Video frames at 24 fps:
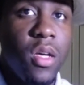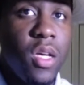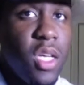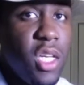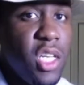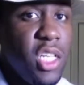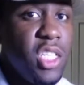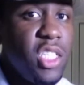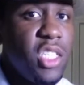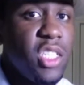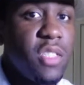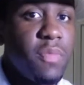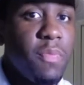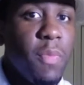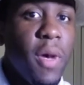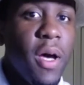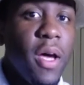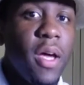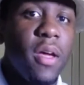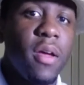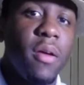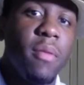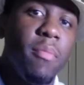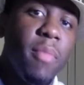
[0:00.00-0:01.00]
You just
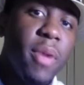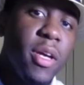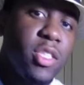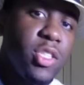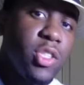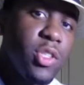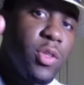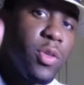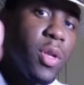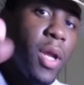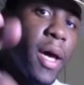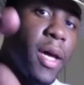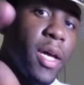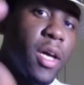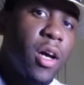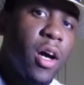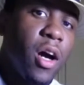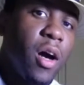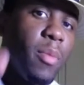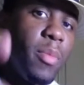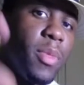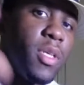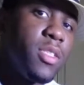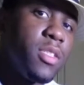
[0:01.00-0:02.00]
might. Make sure you like,
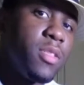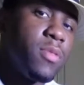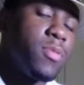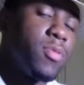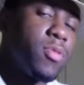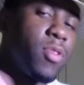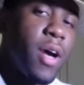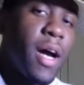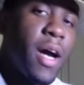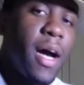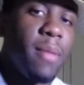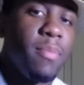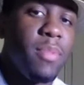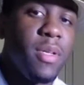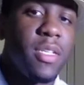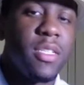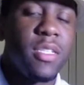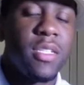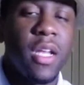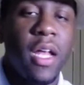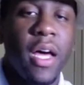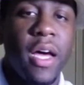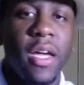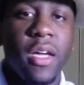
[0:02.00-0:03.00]
comment, subscribe,
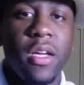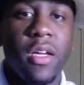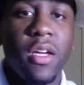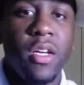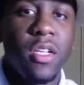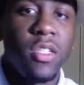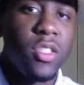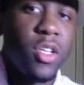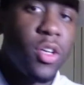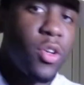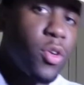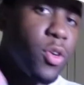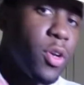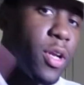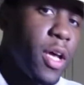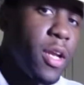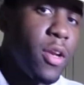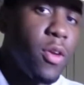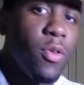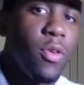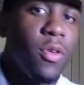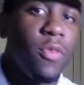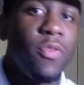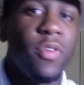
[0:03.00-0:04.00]
dislike. Turn on that
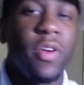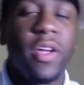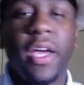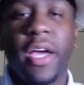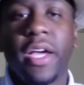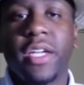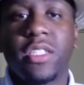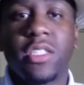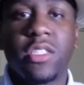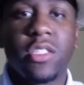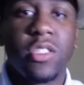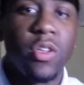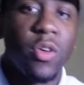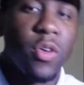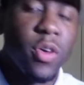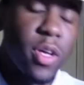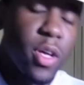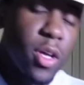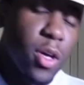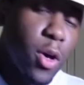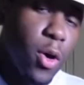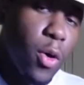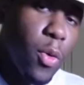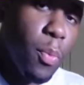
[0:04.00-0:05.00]
notification so I can
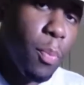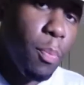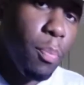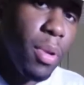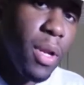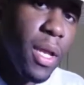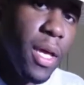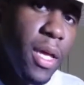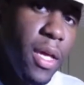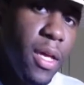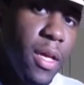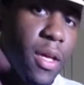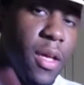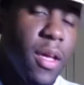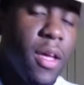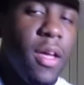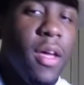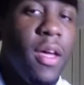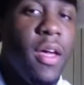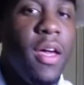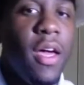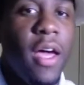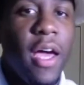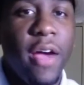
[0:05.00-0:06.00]
go blink
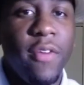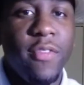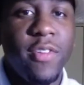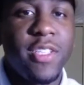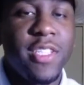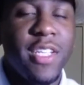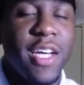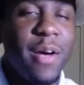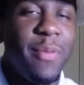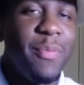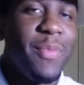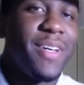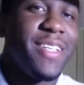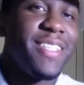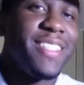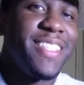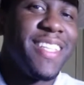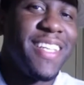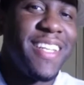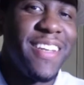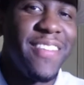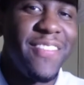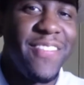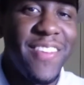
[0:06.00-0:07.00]
every time I
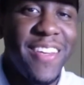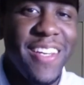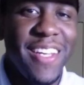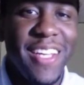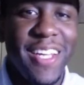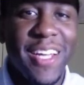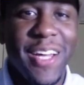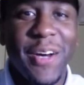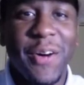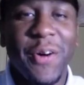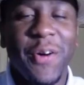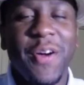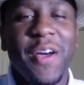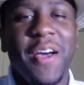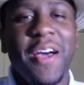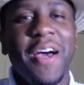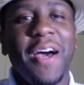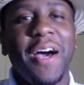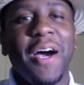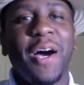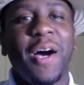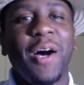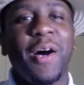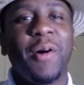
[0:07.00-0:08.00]
send a video.
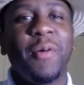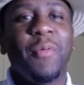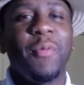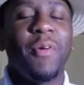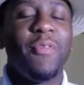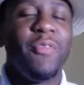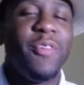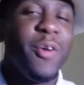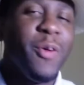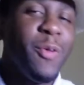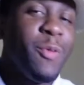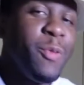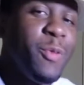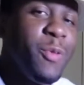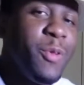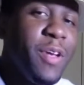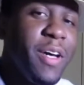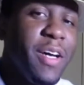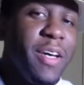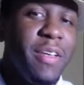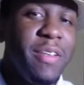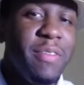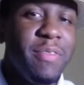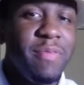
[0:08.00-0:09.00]
If you don't do
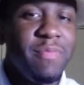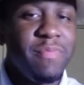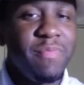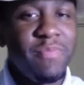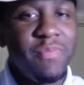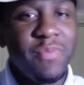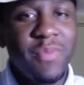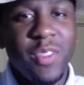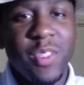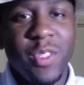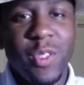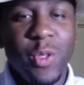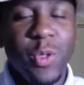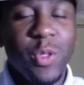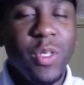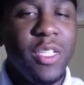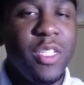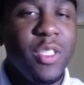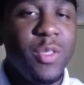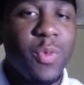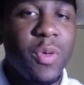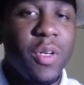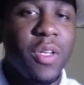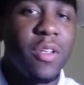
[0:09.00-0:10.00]
nothing, do at
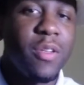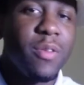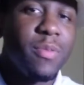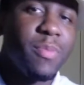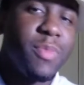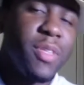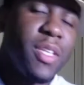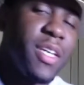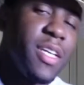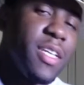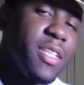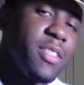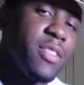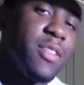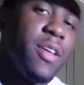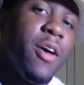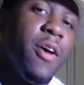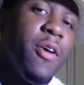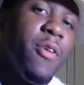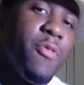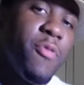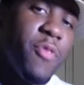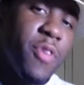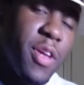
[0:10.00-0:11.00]
least one of them things
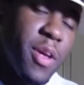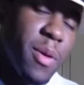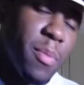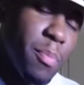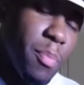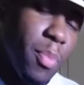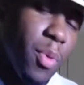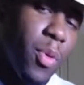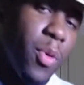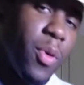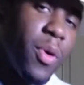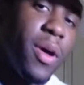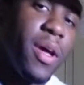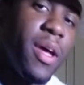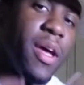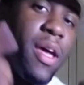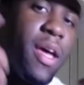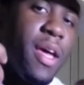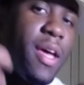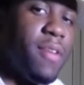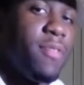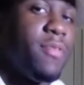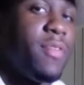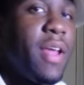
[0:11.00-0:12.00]
for your boy,
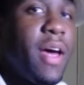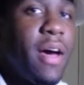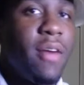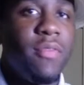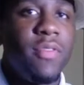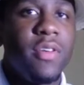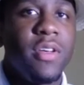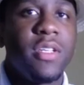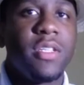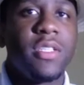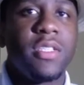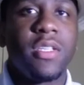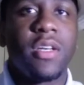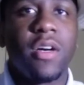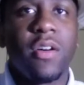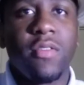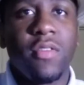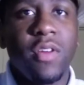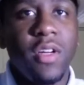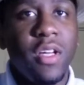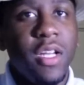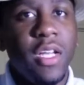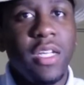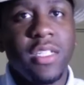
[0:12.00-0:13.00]
if not for yourself.
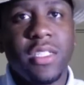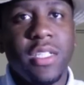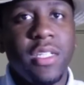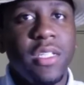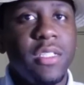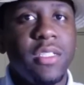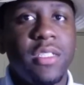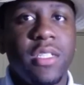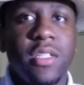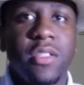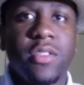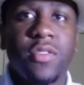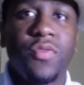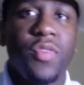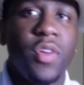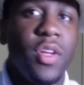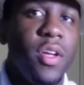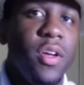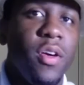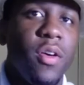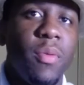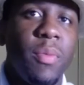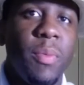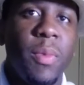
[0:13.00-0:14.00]
Let's get into this
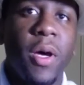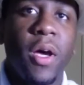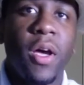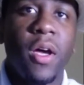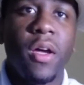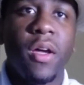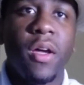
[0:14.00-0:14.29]
video, man.